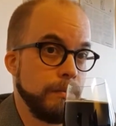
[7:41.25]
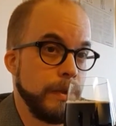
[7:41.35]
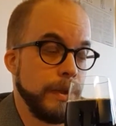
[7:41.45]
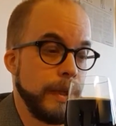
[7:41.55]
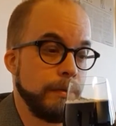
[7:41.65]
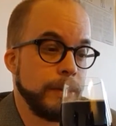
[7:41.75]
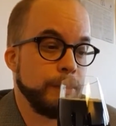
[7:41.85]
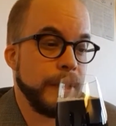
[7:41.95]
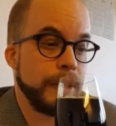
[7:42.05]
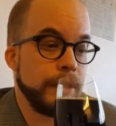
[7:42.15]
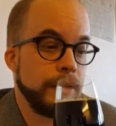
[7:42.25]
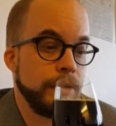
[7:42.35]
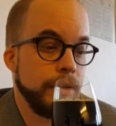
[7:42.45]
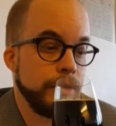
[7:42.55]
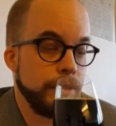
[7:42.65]
in that respect
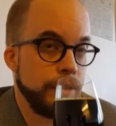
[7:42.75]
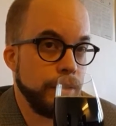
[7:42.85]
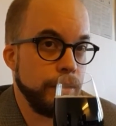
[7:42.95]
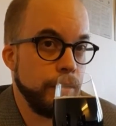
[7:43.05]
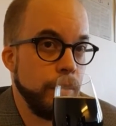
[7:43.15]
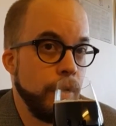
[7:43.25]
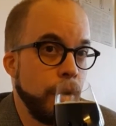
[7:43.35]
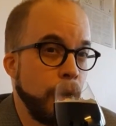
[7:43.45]
too.